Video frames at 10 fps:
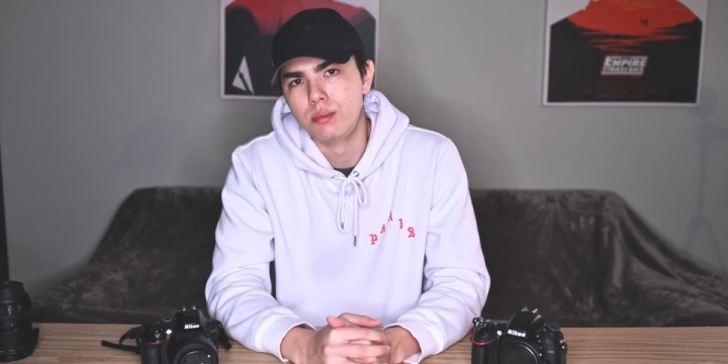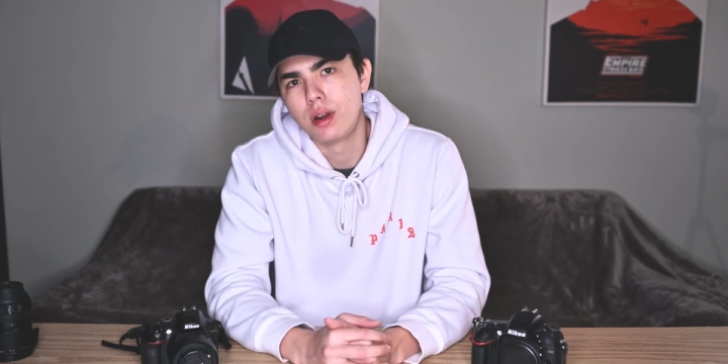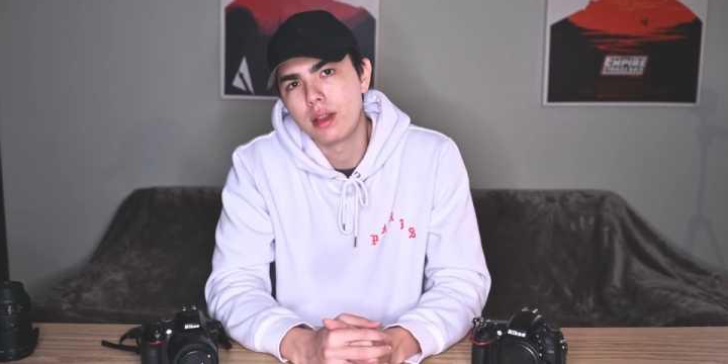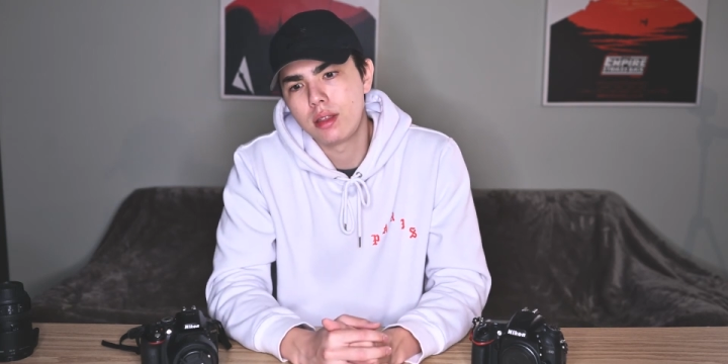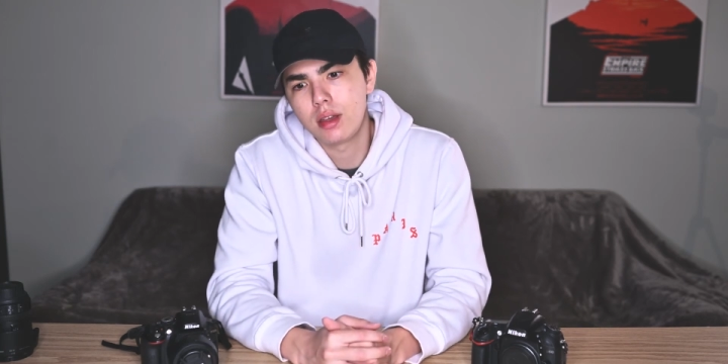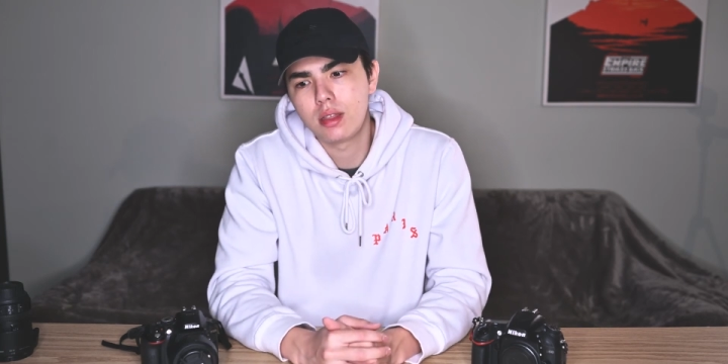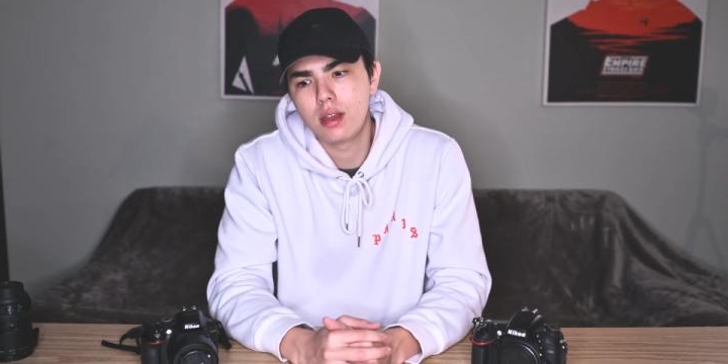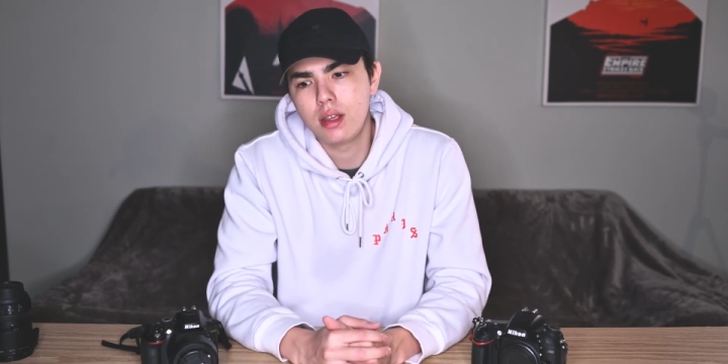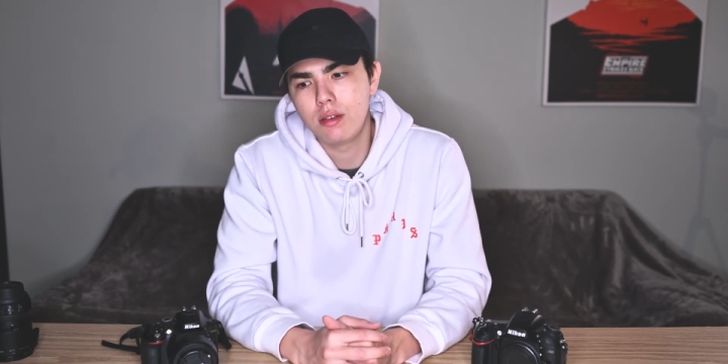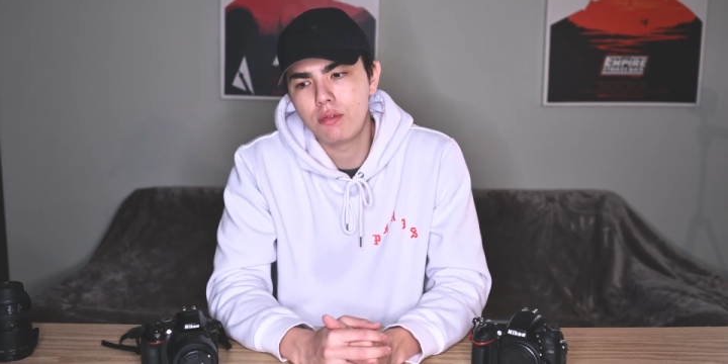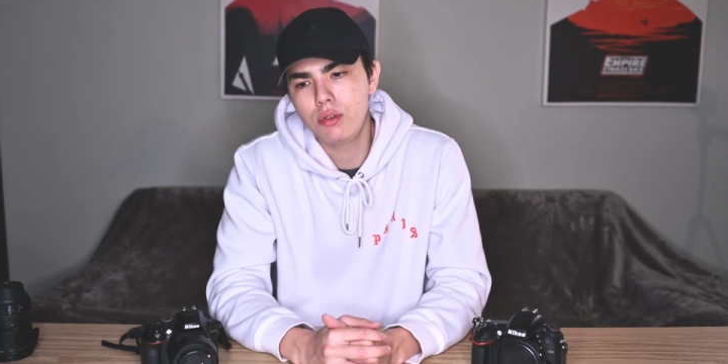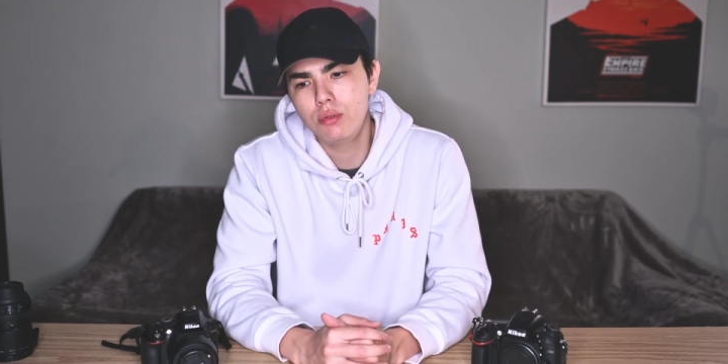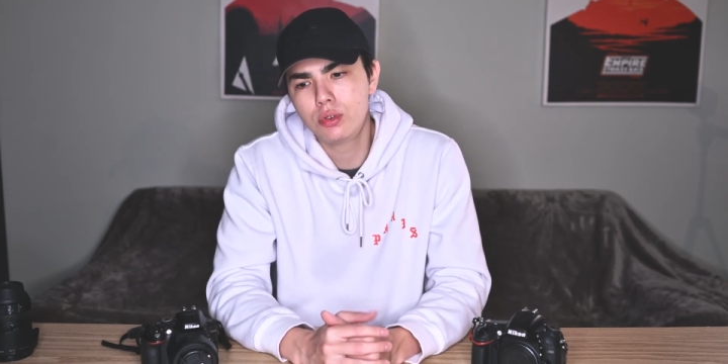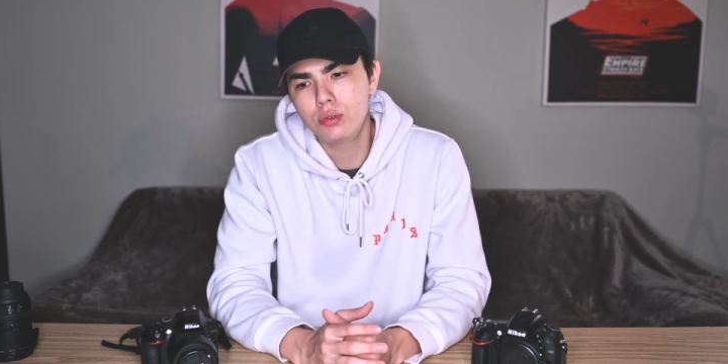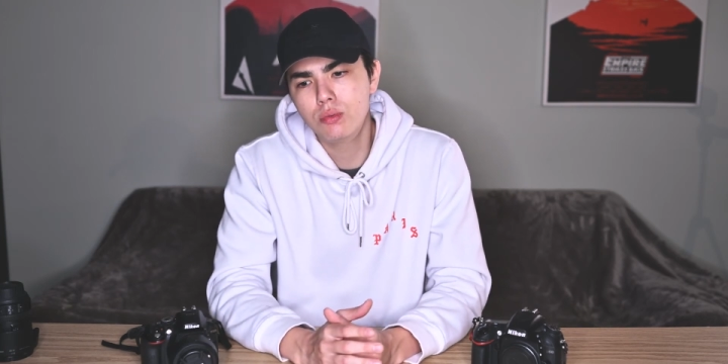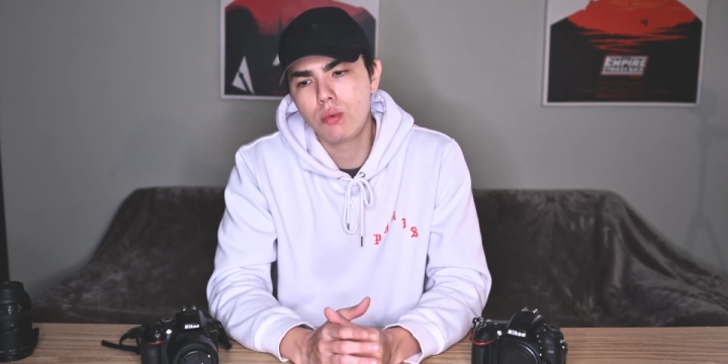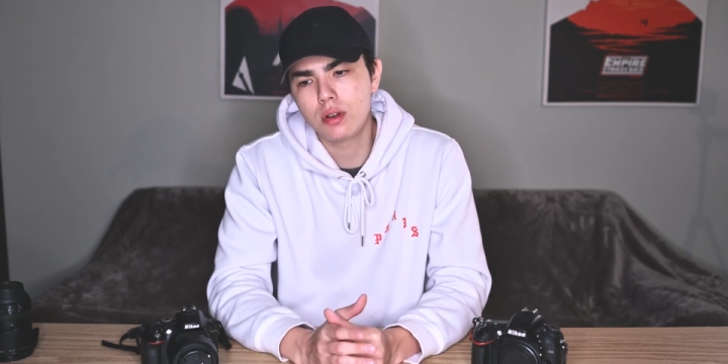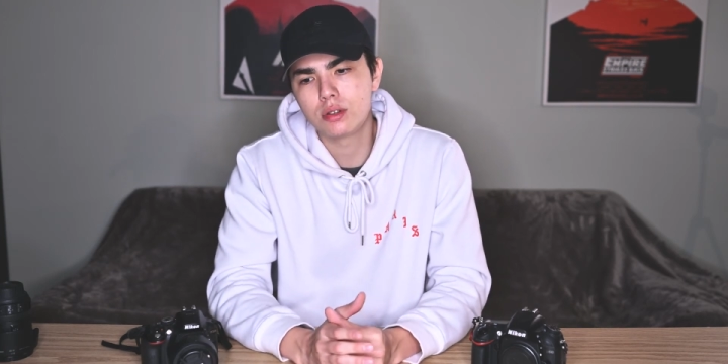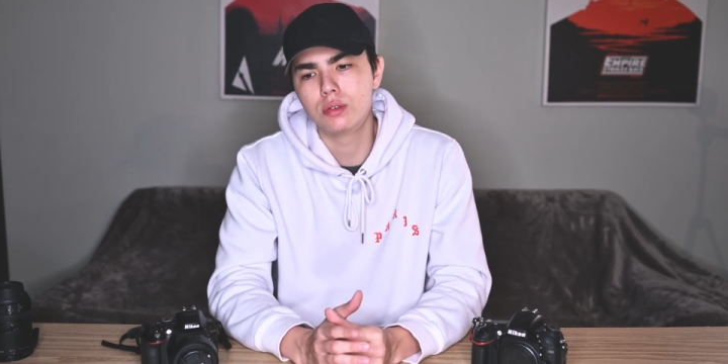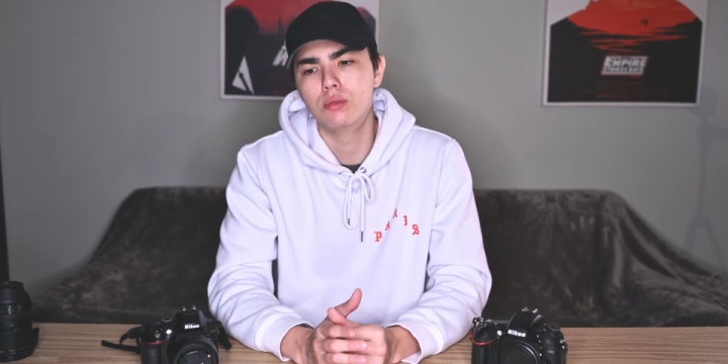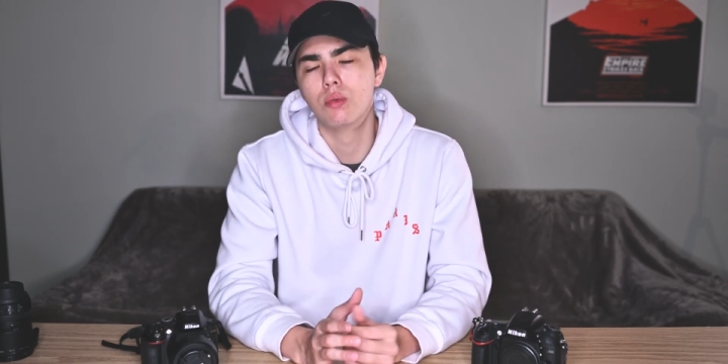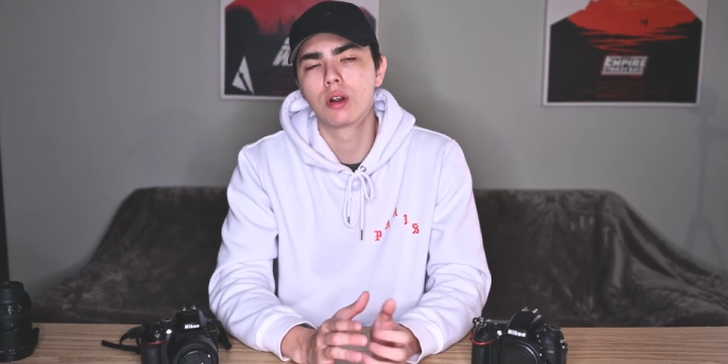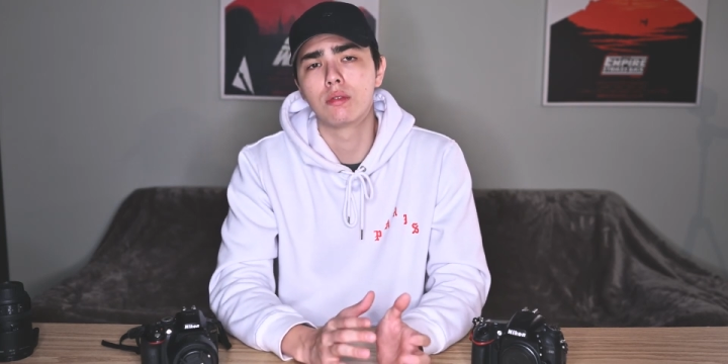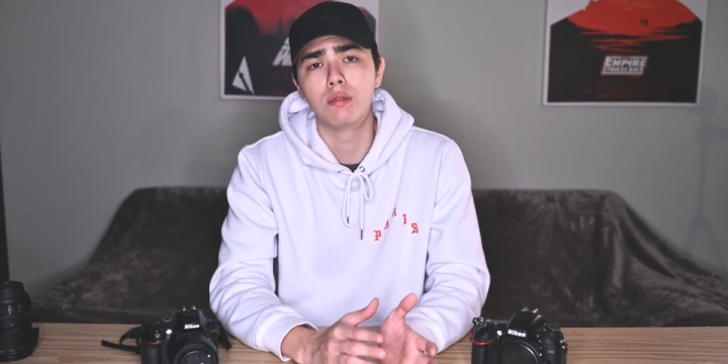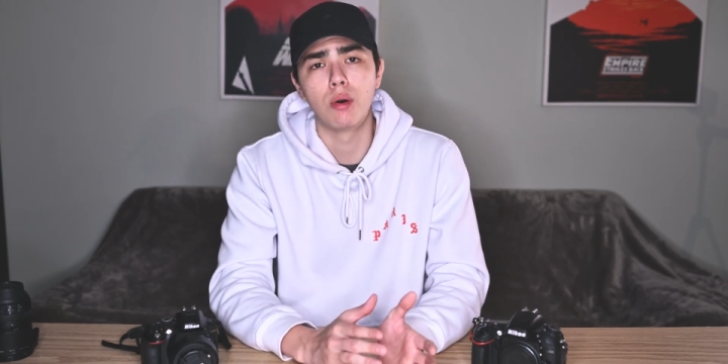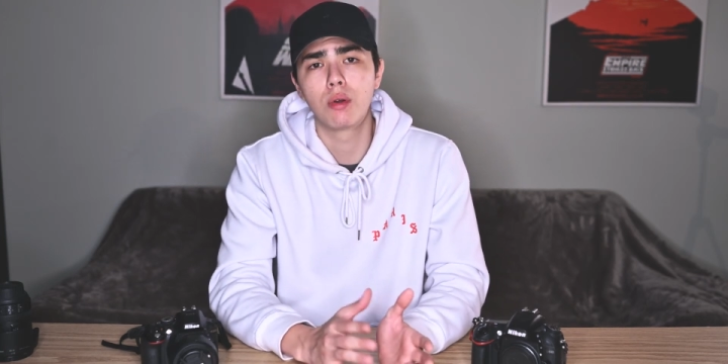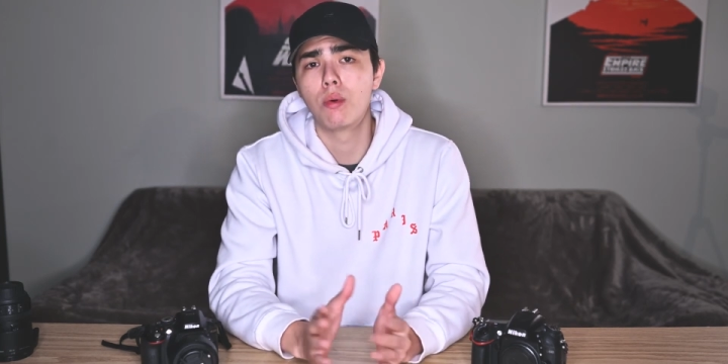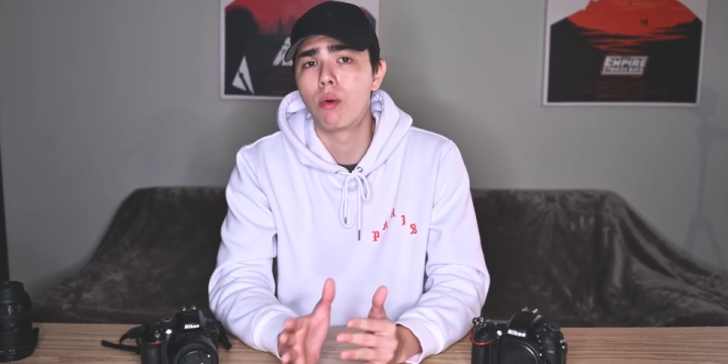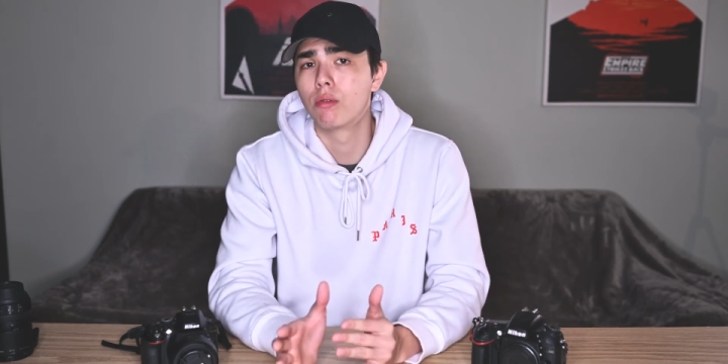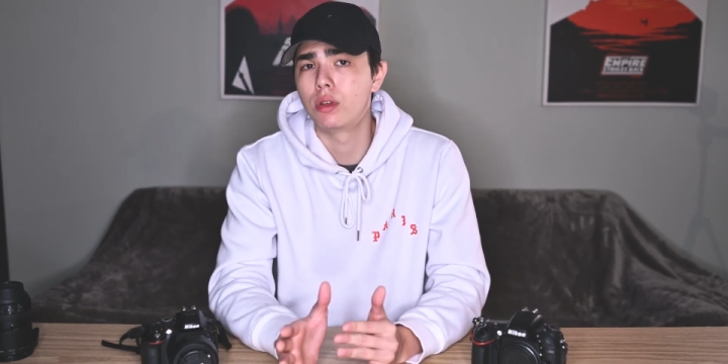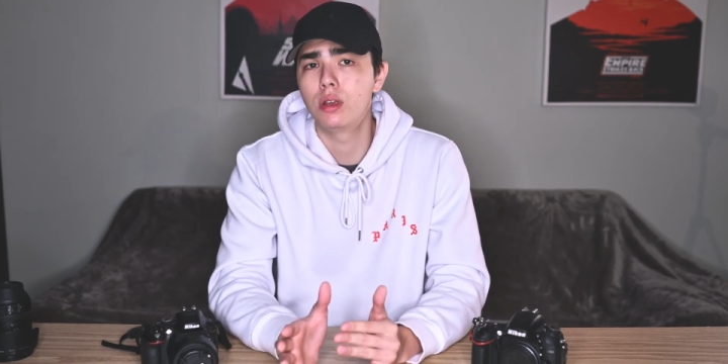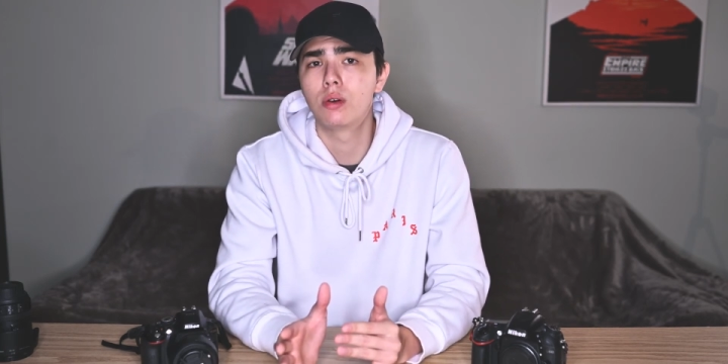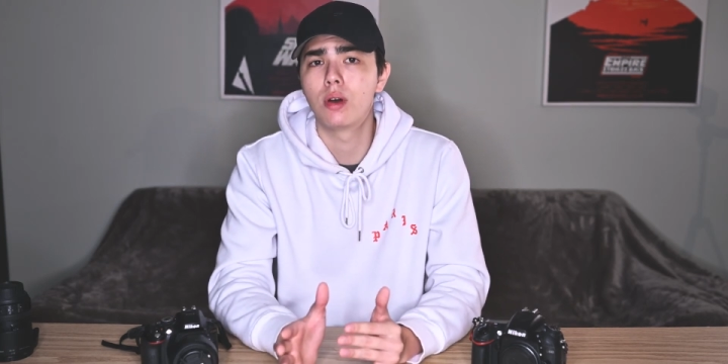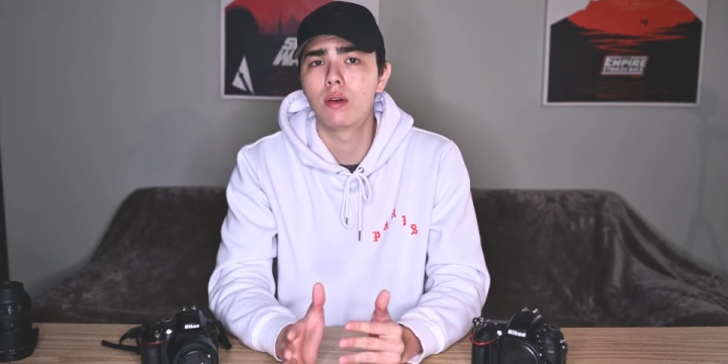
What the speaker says: but I think that if you do want to work photo or video,